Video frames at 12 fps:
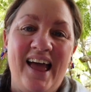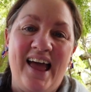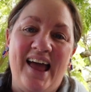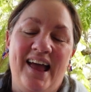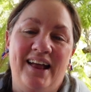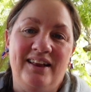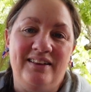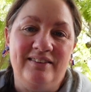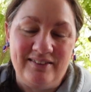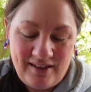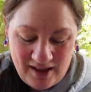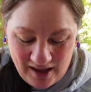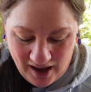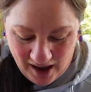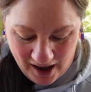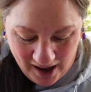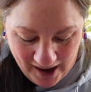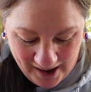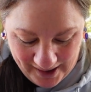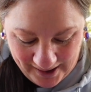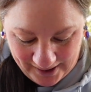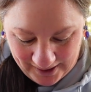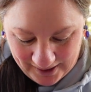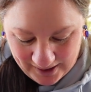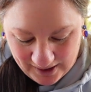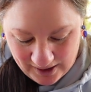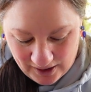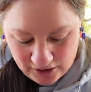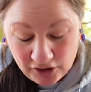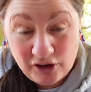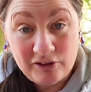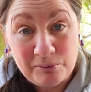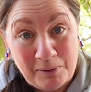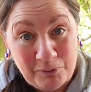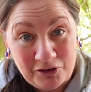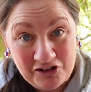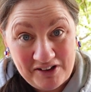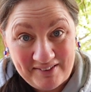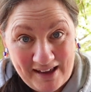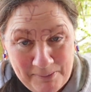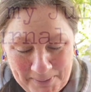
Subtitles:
and I used my washi tape